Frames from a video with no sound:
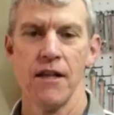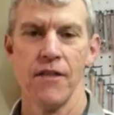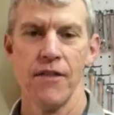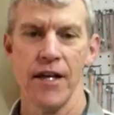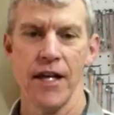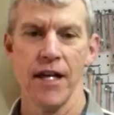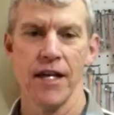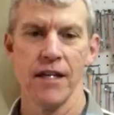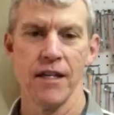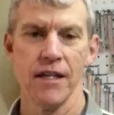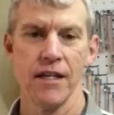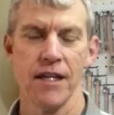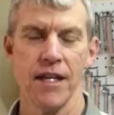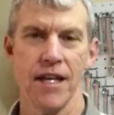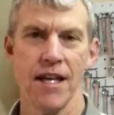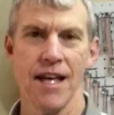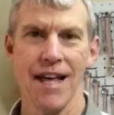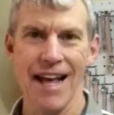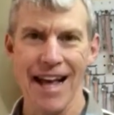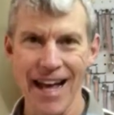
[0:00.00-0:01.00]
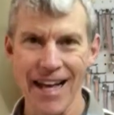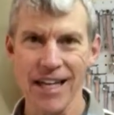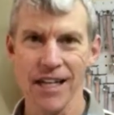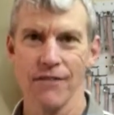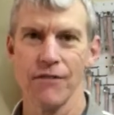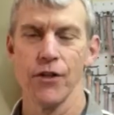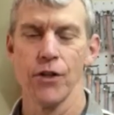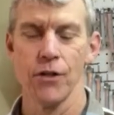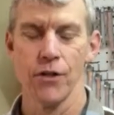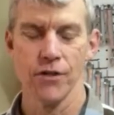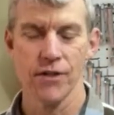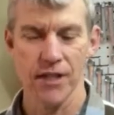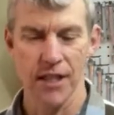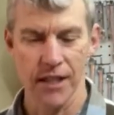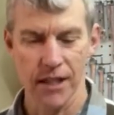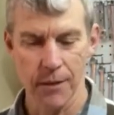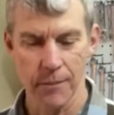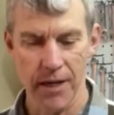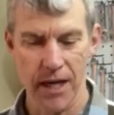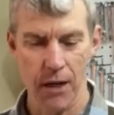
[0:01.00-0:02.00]
then any of those
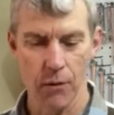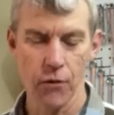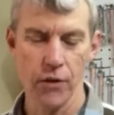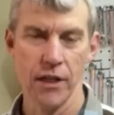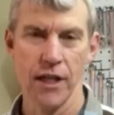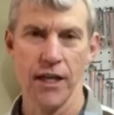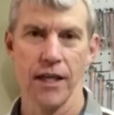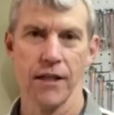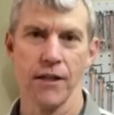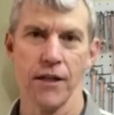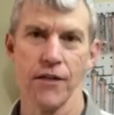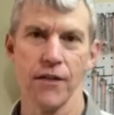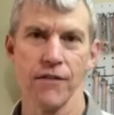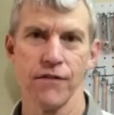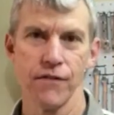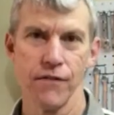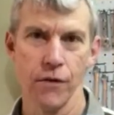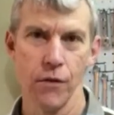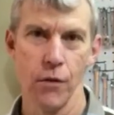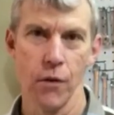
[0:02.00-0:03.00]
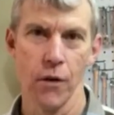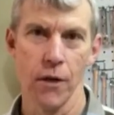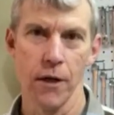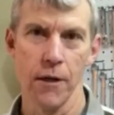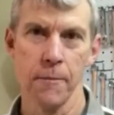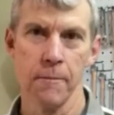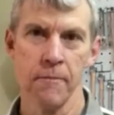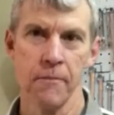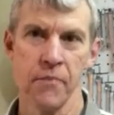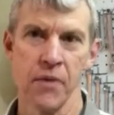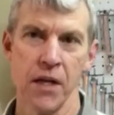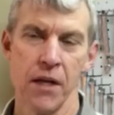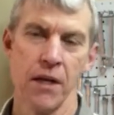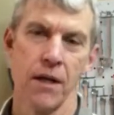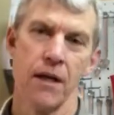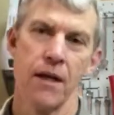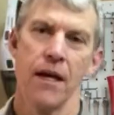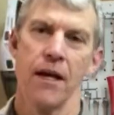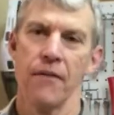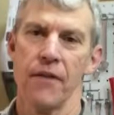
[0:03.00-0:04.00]
that come out will land on the floor,
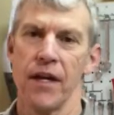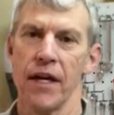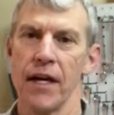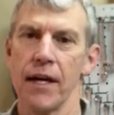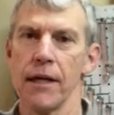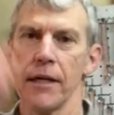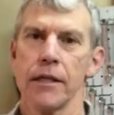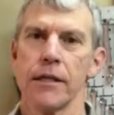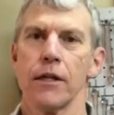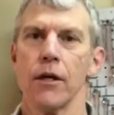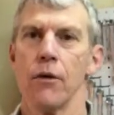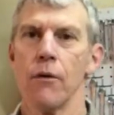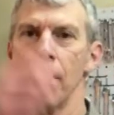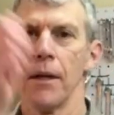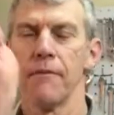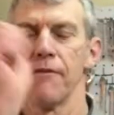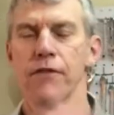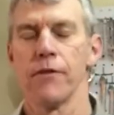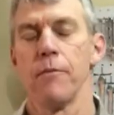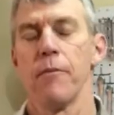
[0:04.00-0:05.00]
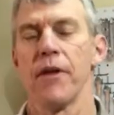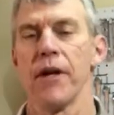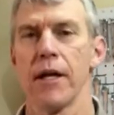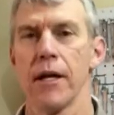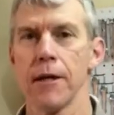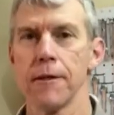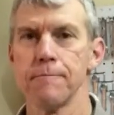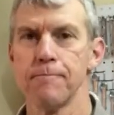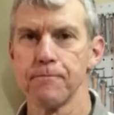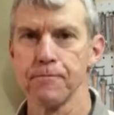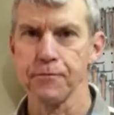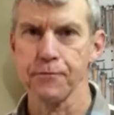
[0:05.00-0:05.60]
and then I go up from there.